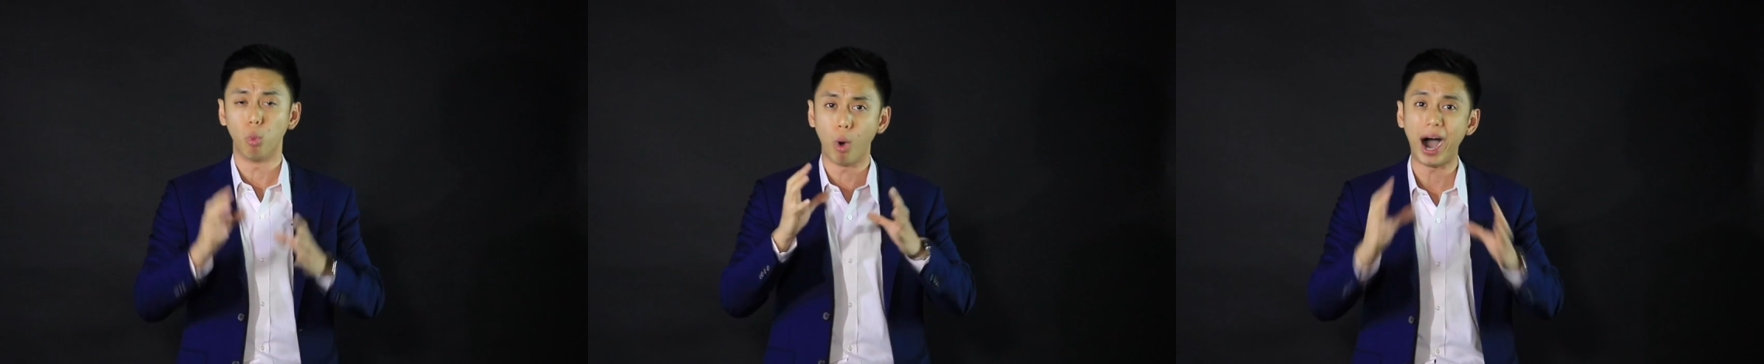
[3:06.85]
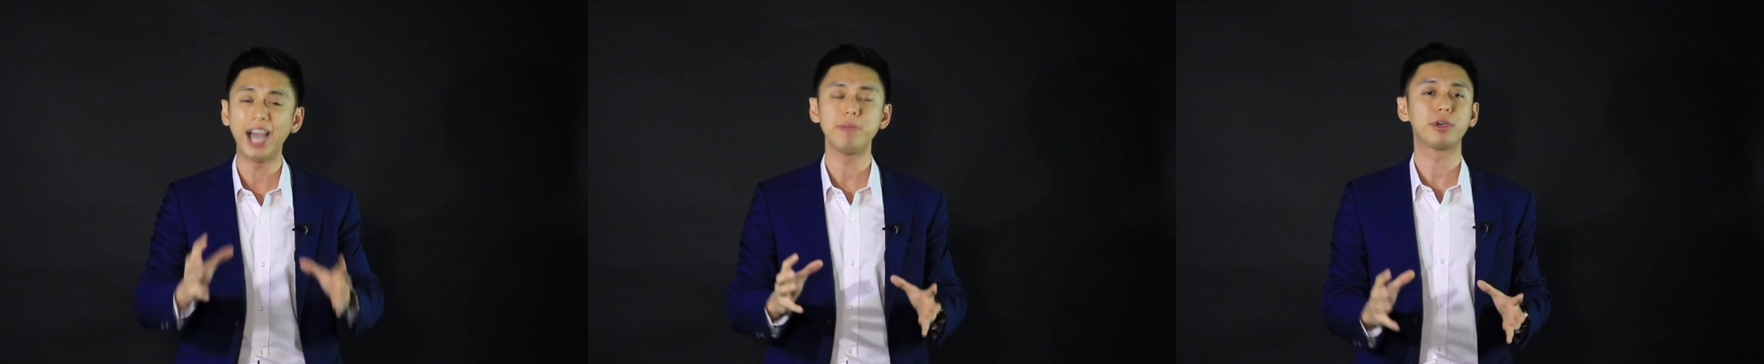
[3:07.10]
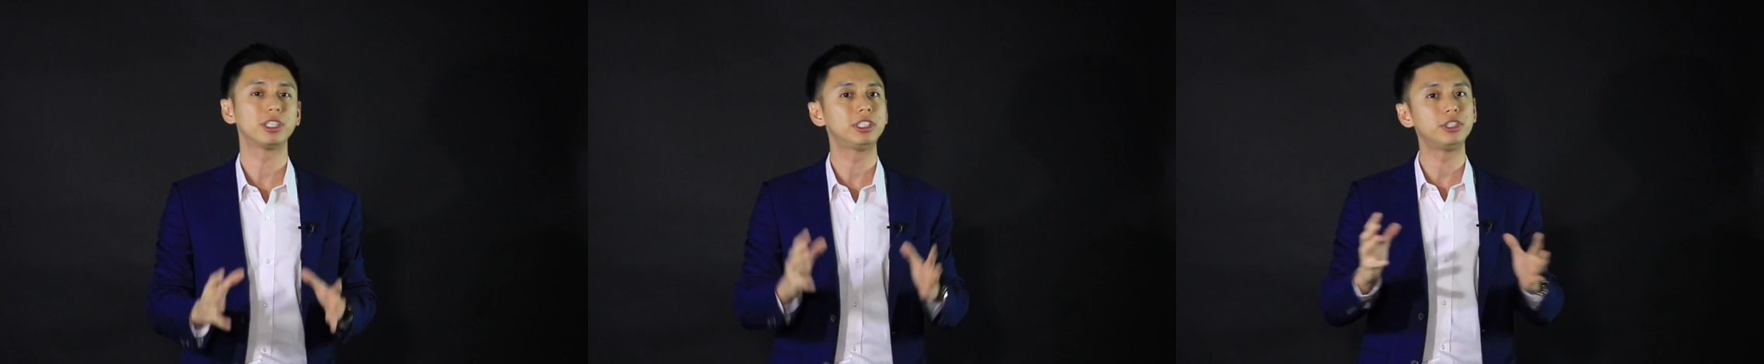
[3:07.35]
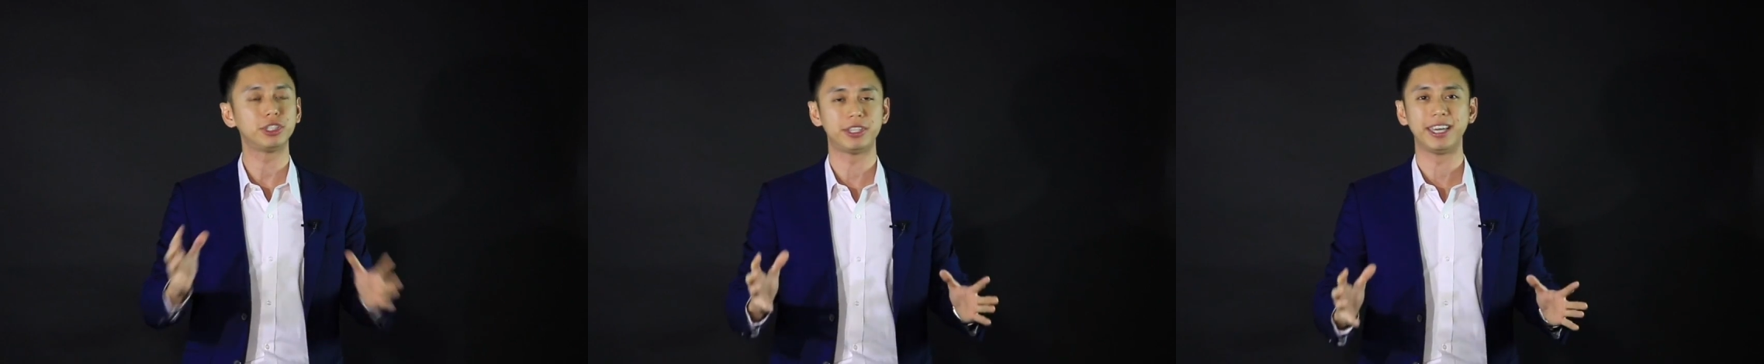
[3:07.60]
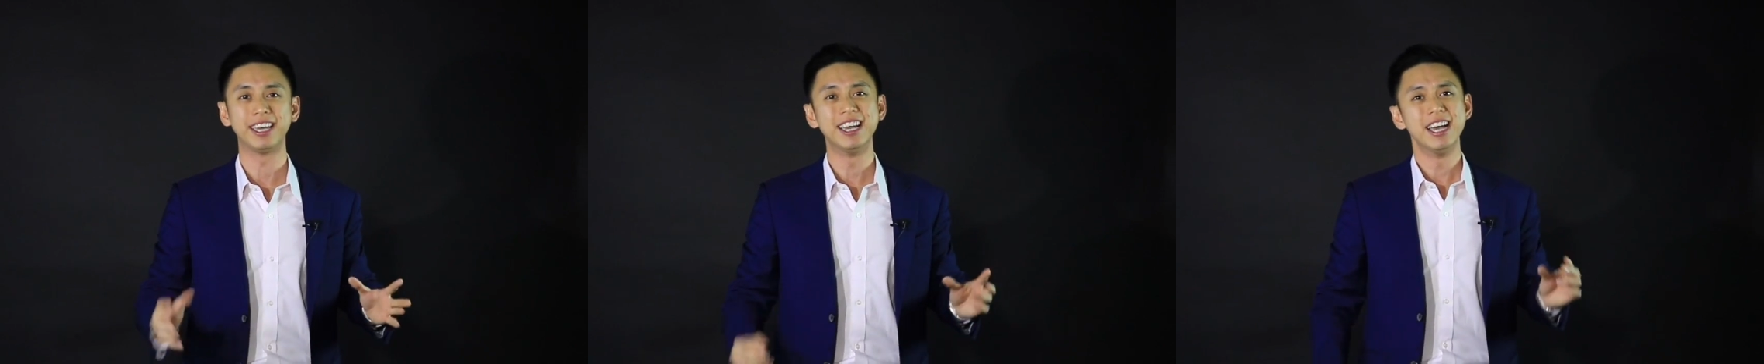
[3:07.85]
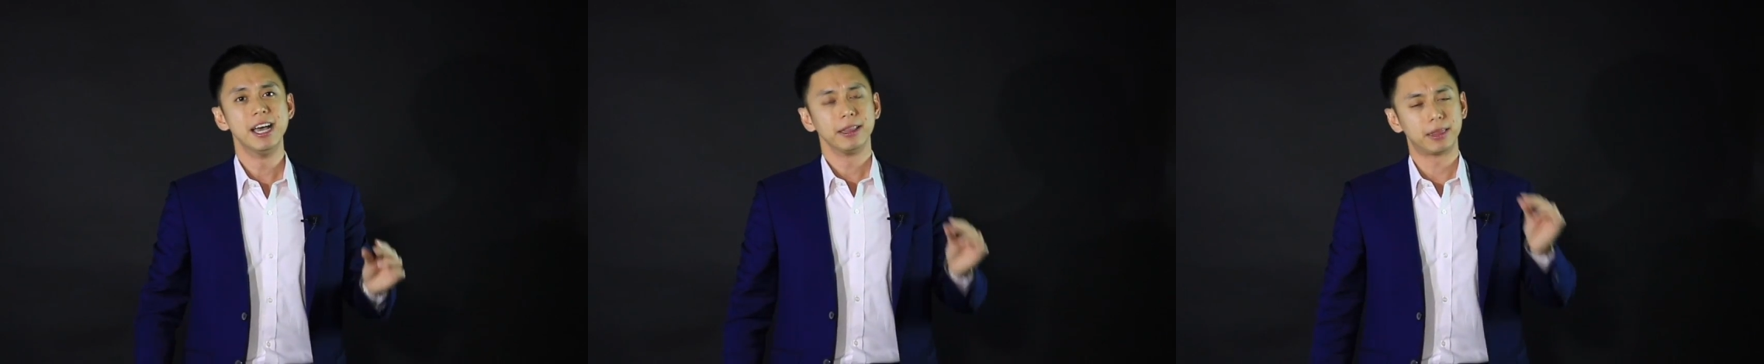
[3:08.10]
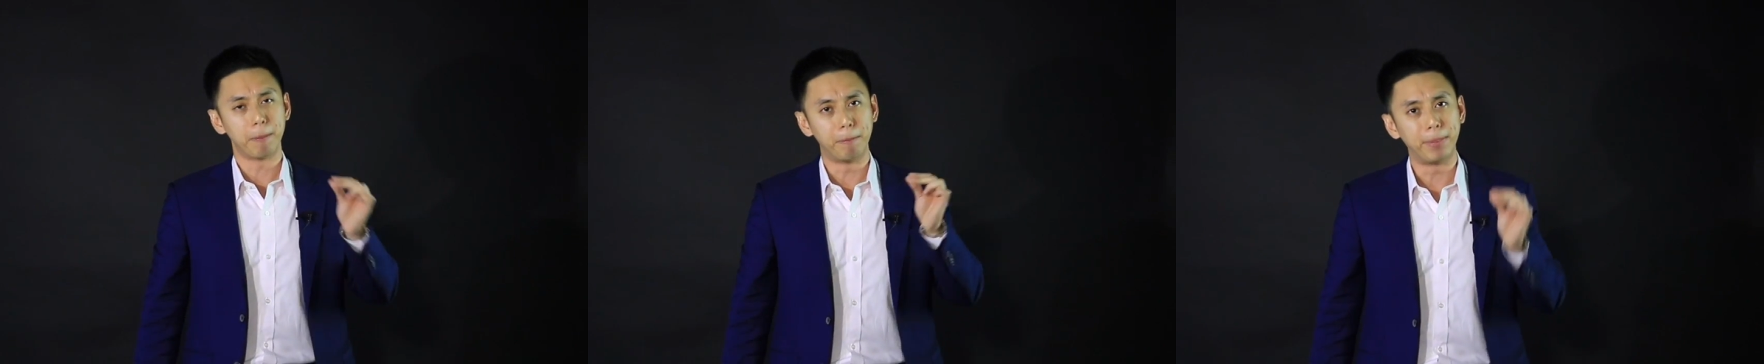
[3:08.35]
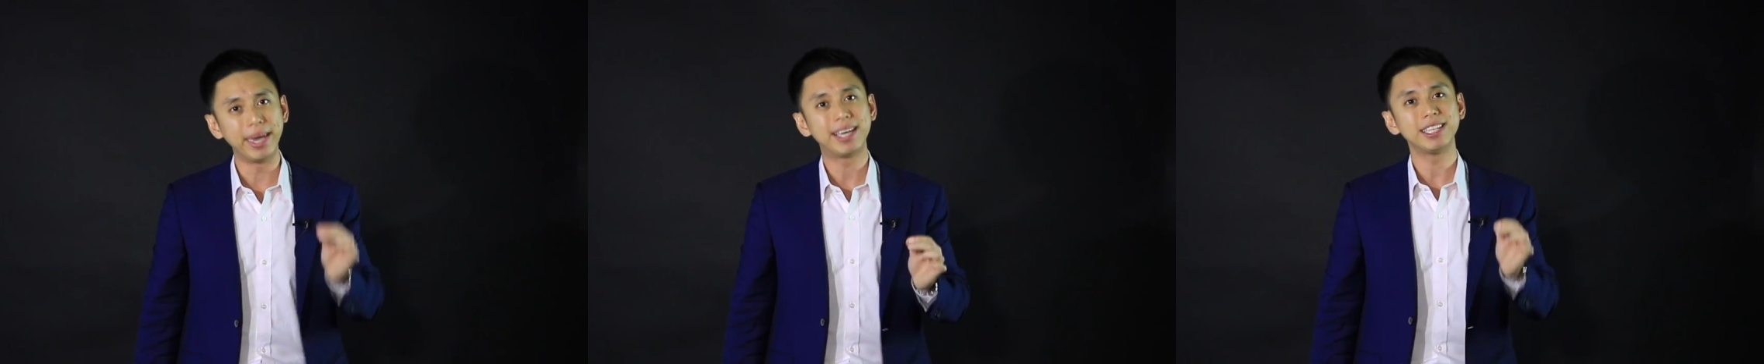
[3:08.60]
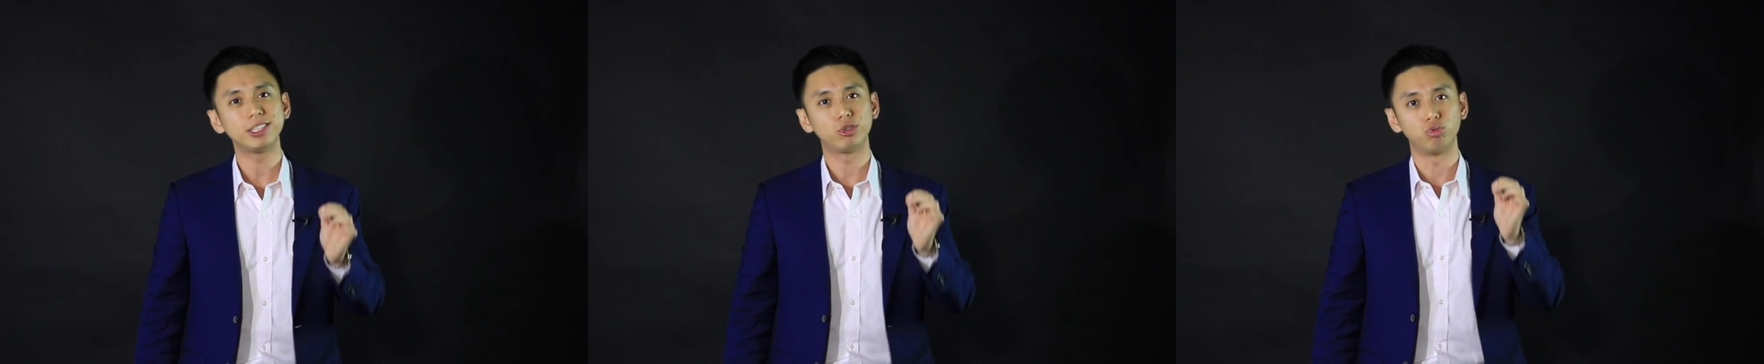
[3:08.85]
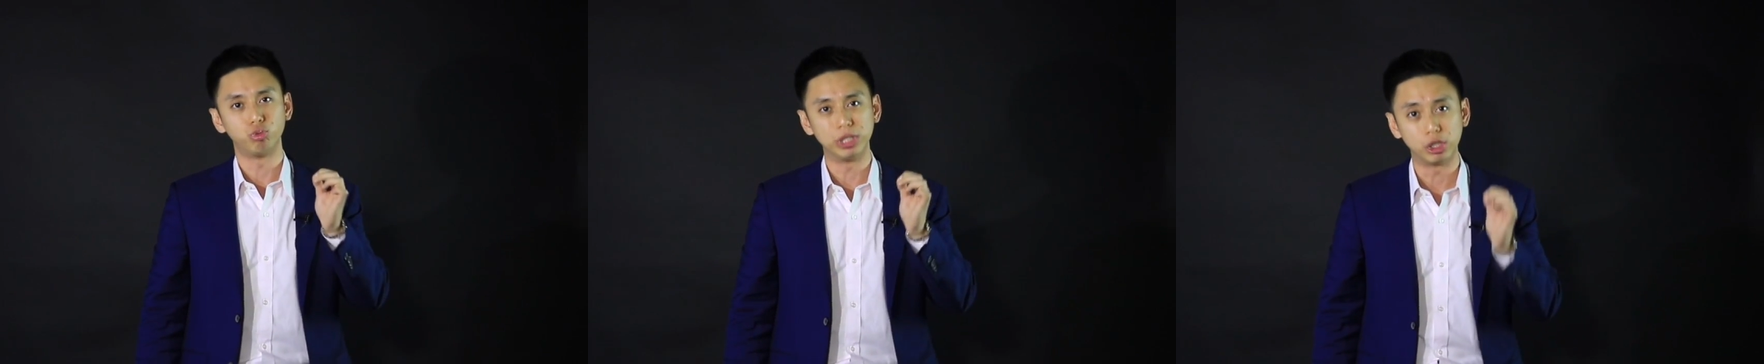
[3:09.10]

Why? Because here's the thing, the biggest